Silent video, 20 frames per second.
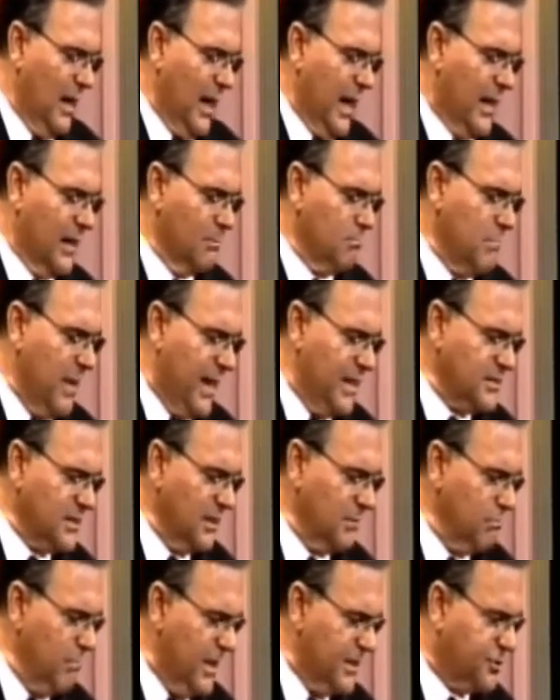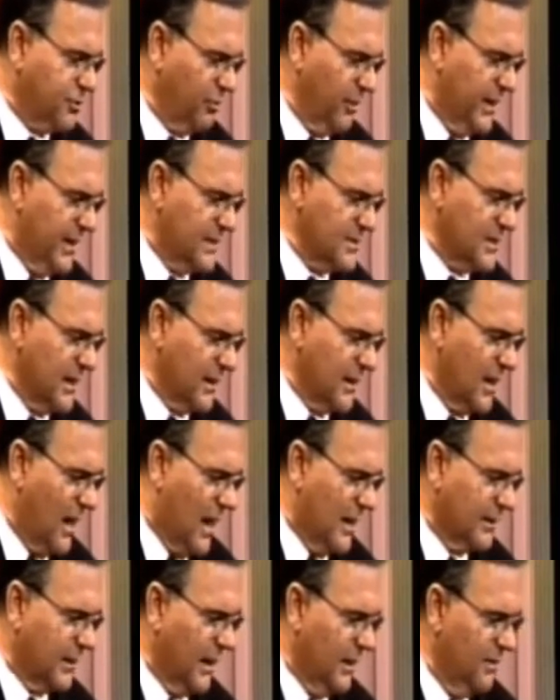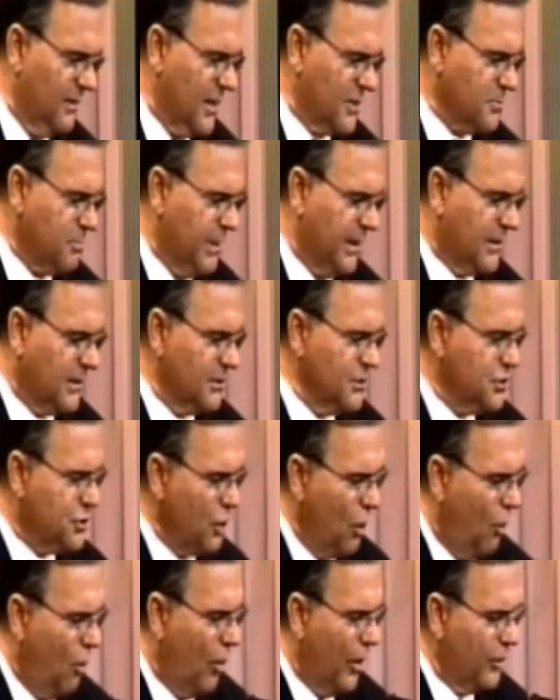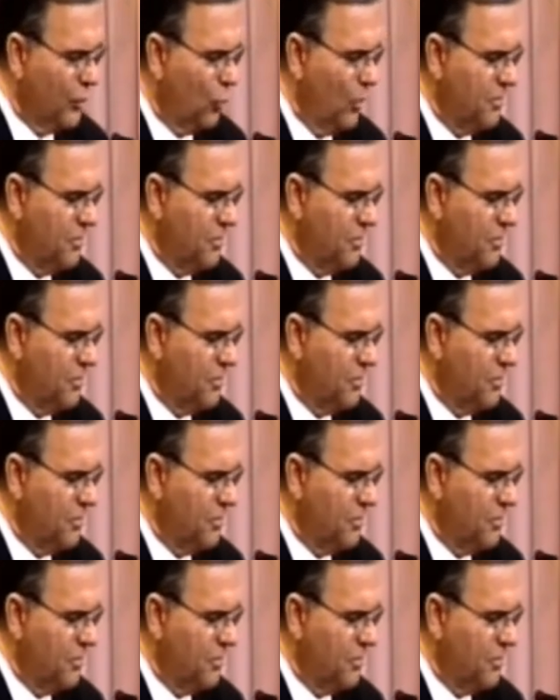An amazing mystery is that God can thus be conjoined